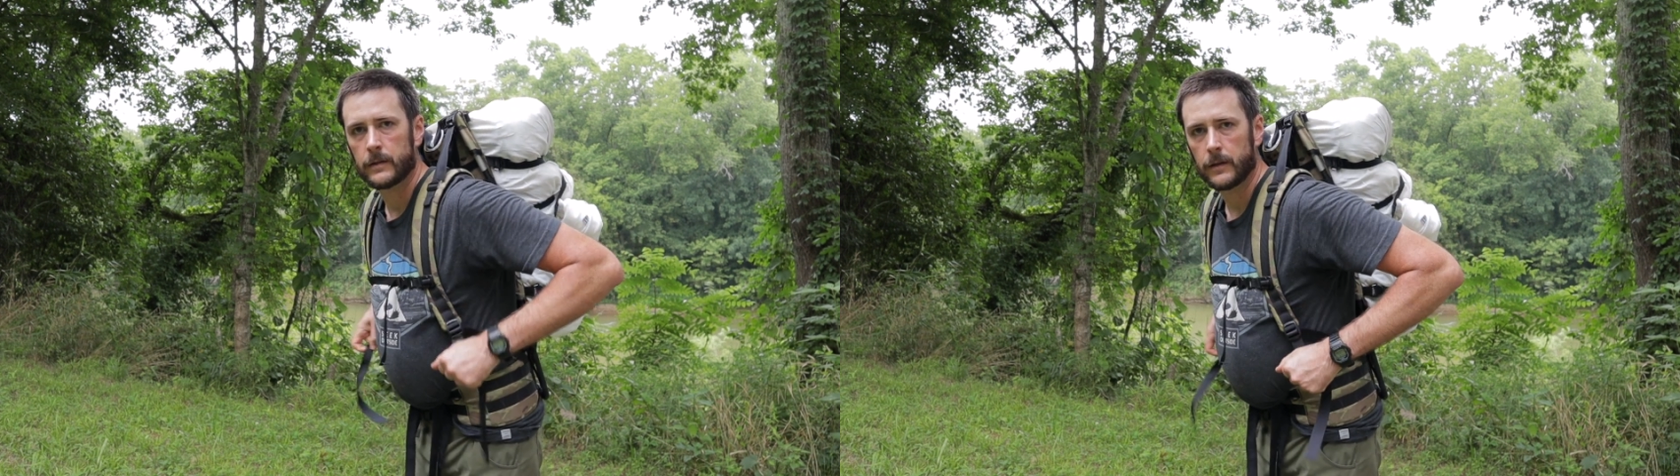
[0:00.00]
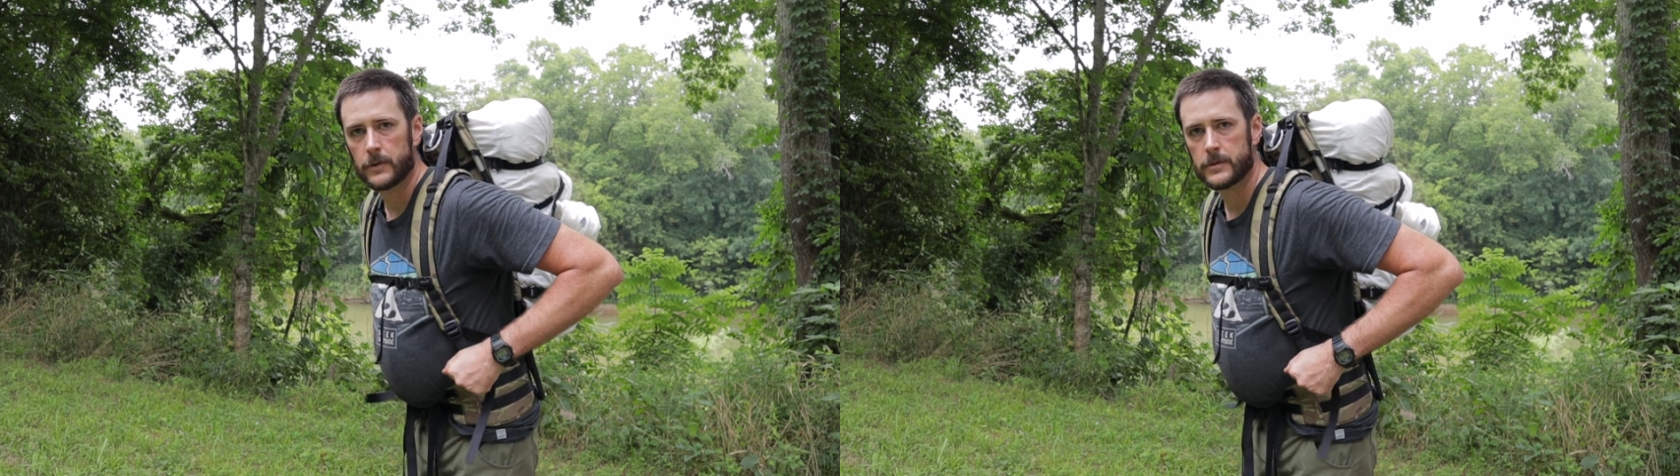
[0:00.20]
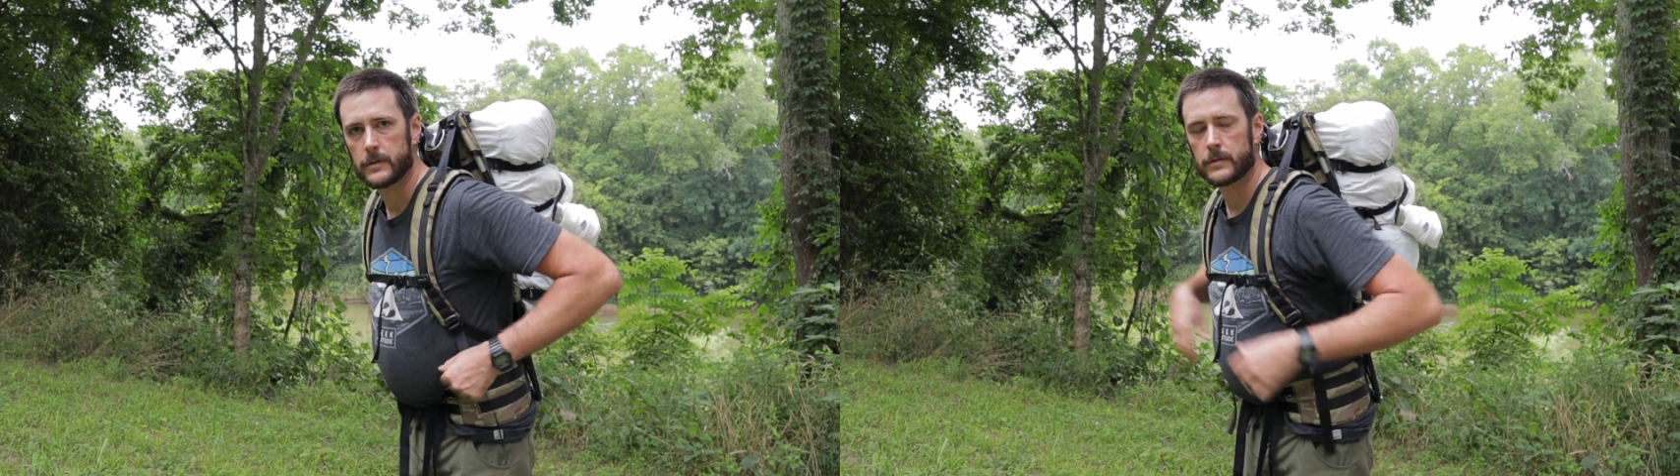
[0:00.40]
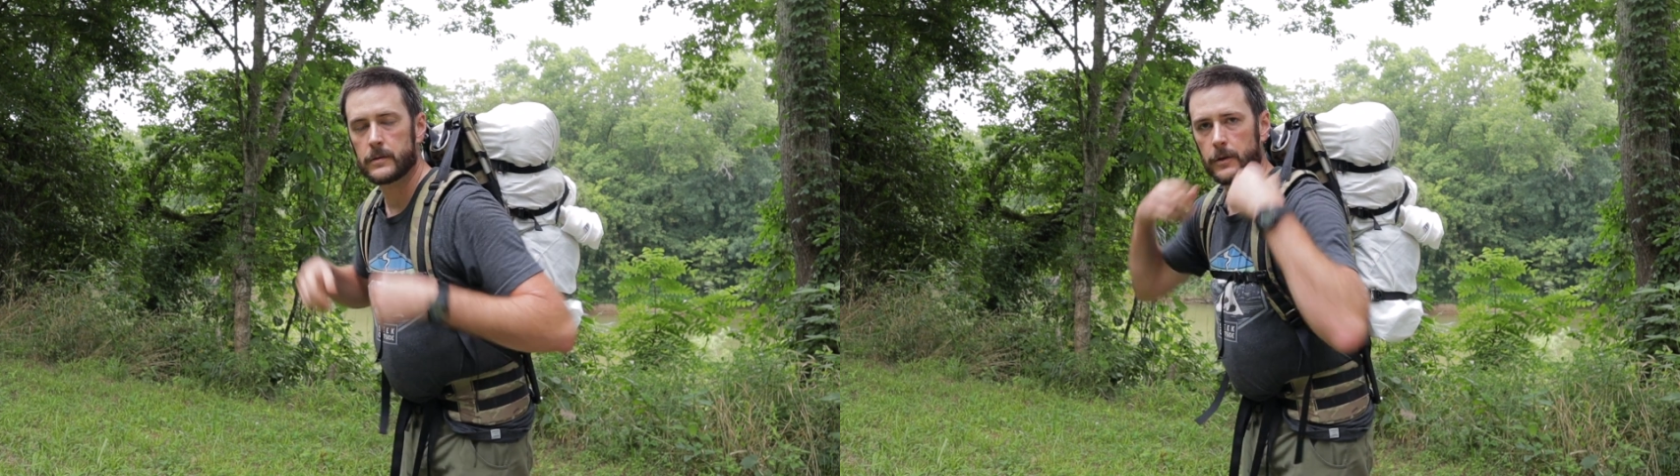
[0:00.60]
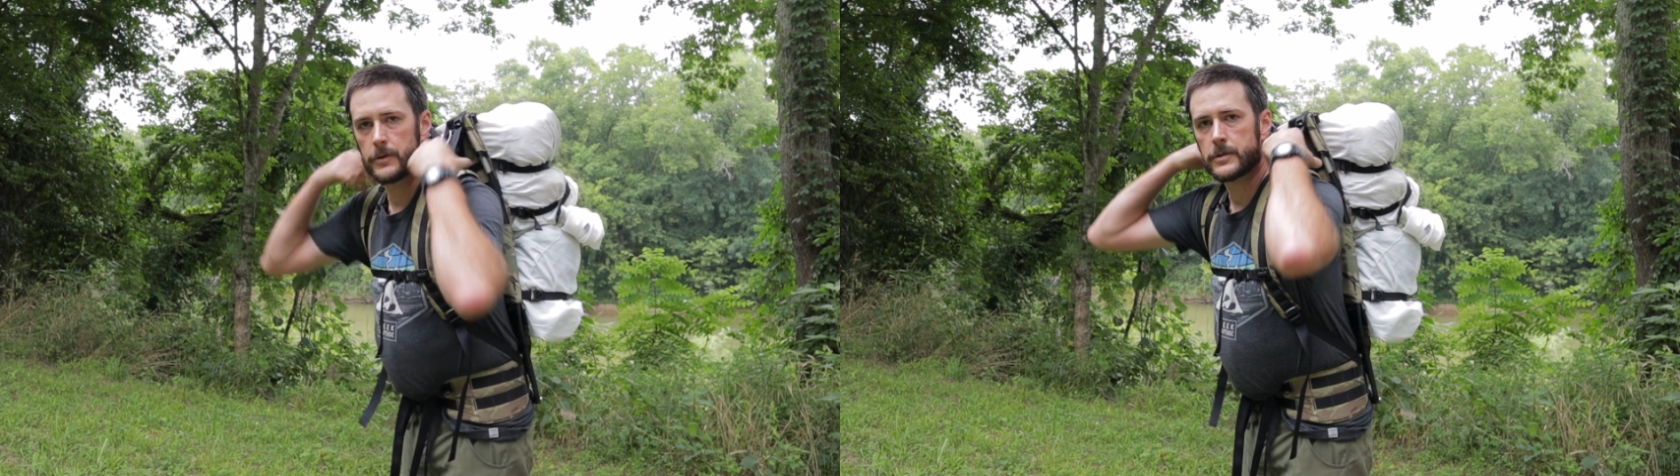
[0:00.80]
loosen
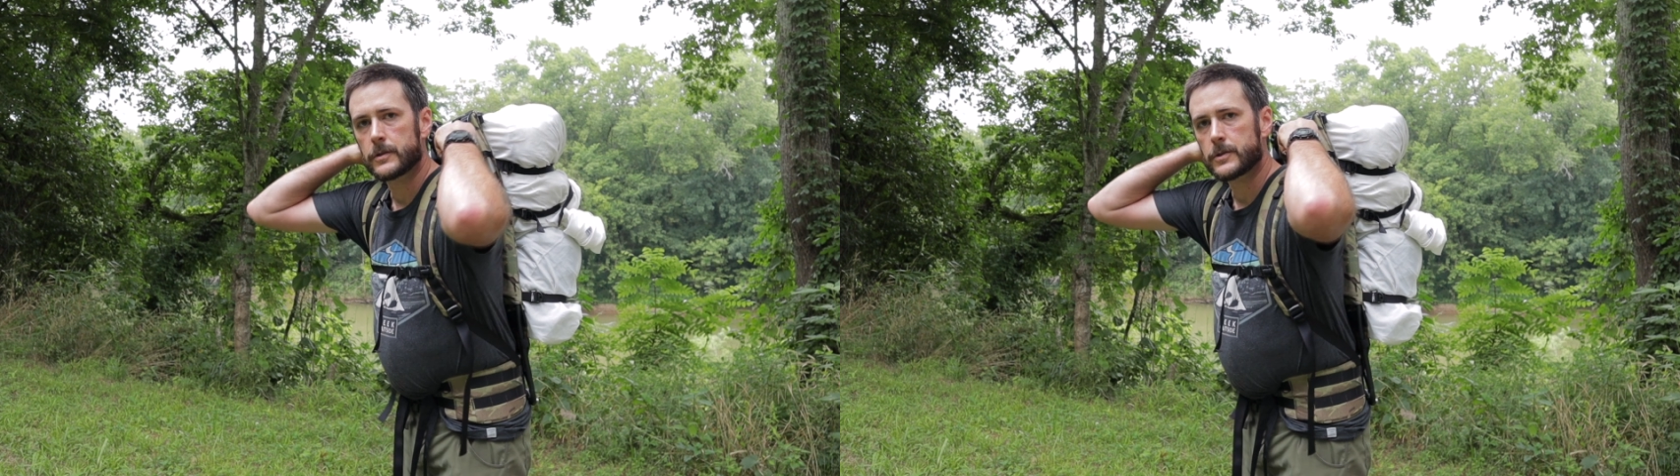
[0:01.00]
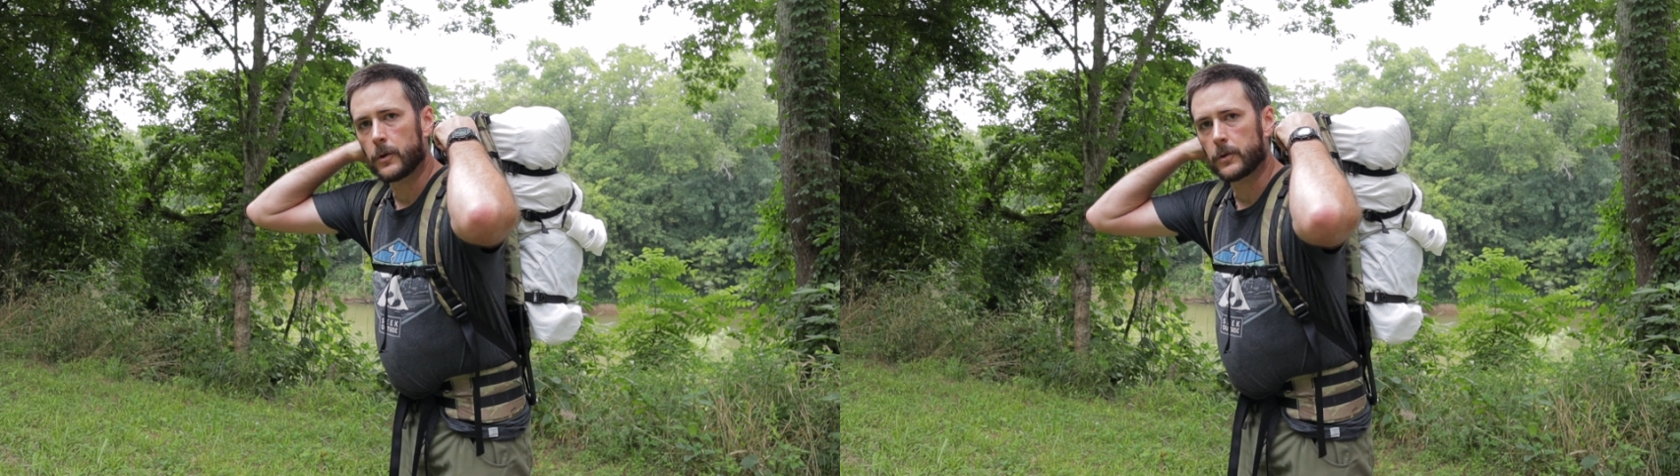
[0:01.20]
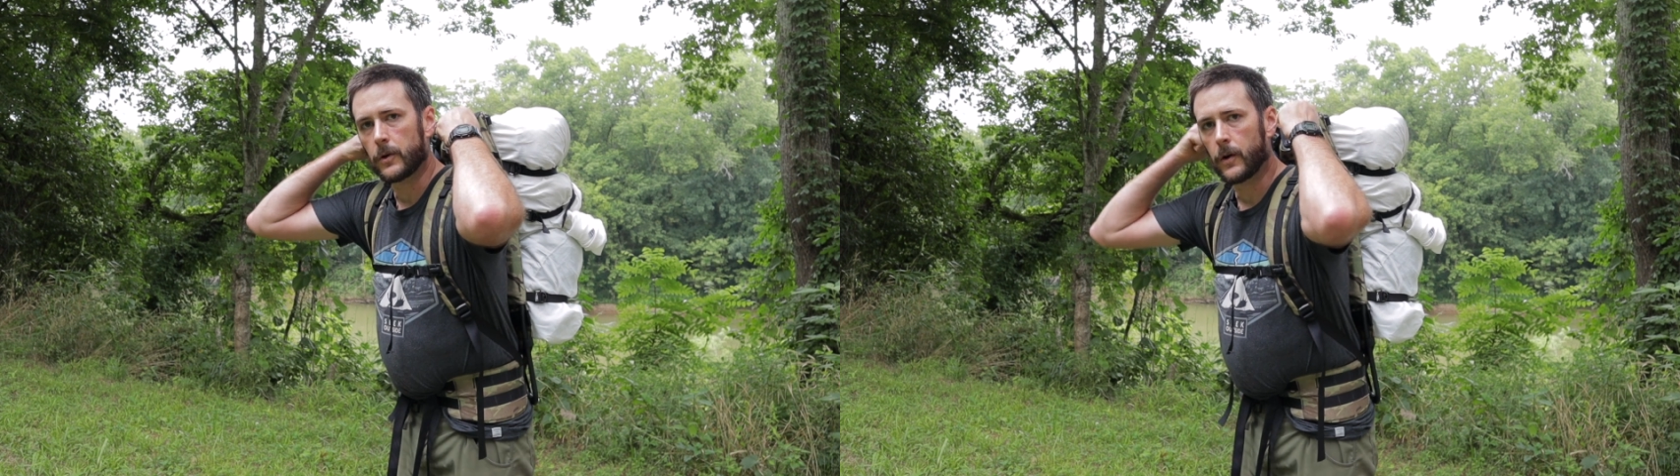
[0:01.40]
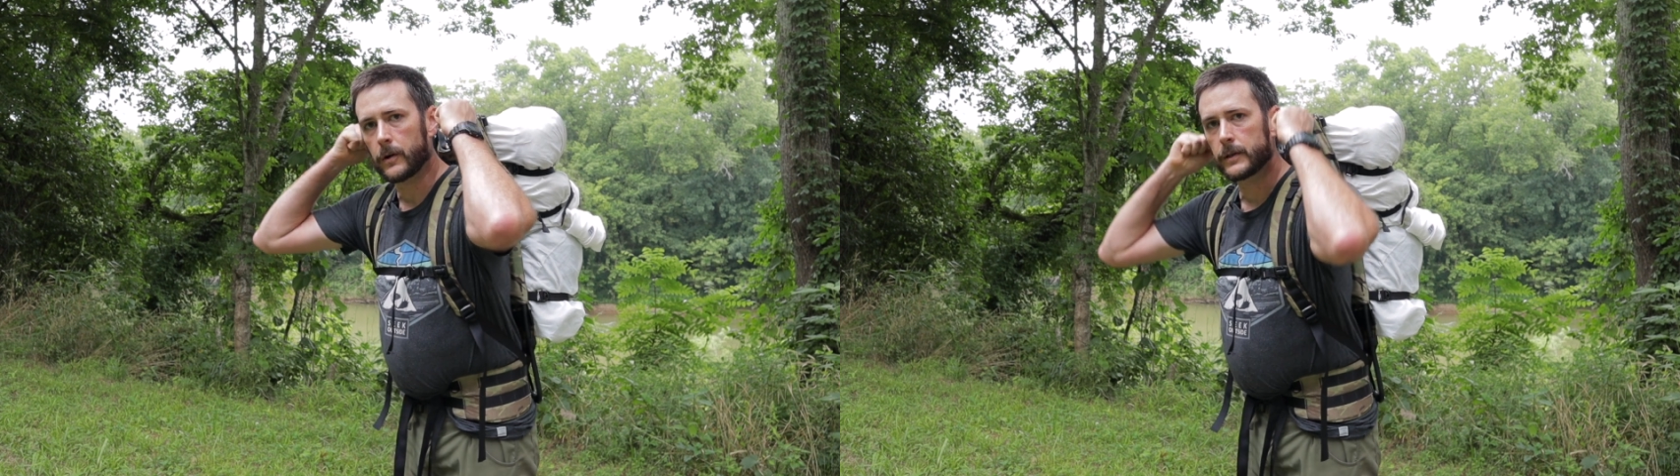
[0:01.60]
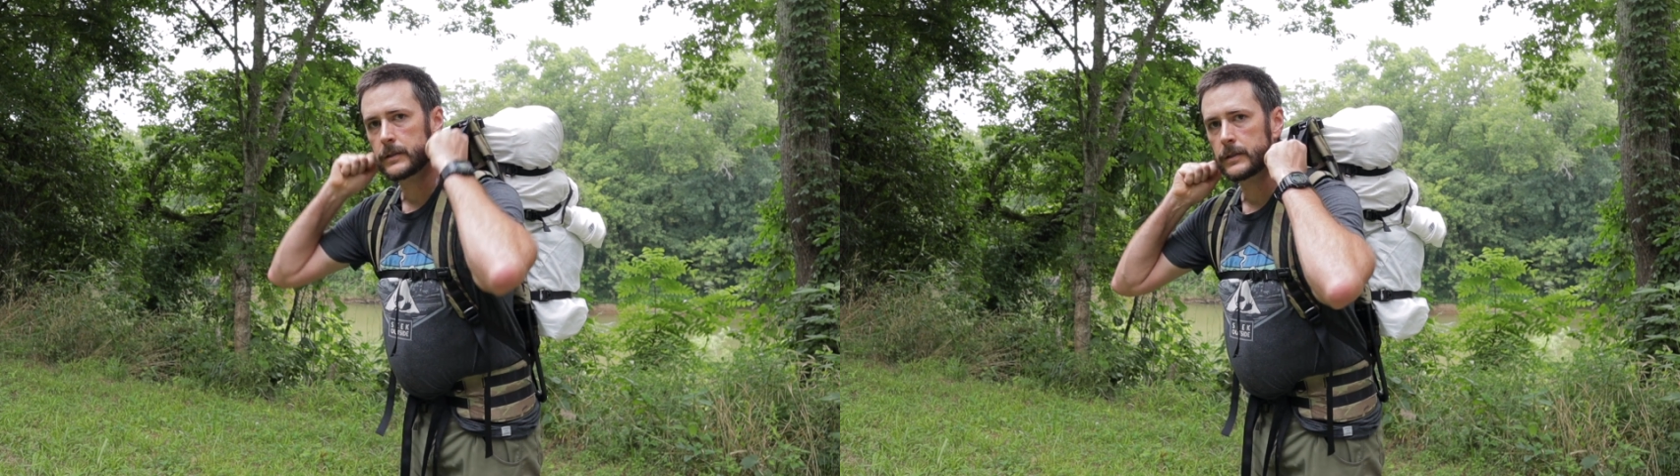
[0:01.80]
the shoulder
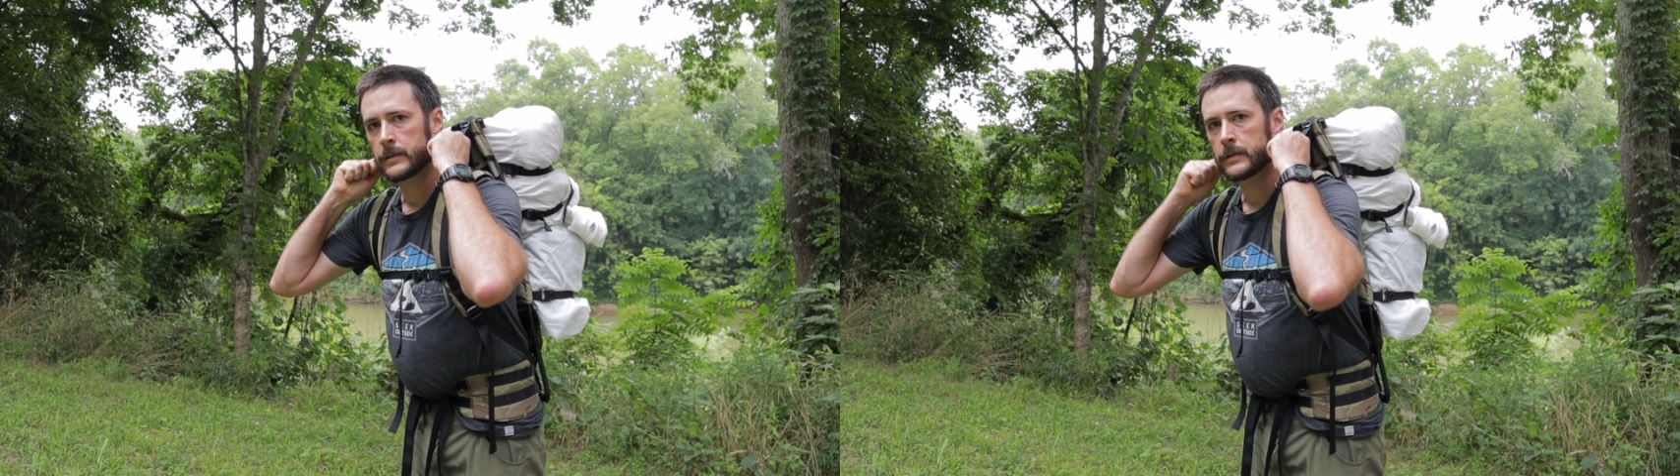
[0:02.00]
harness,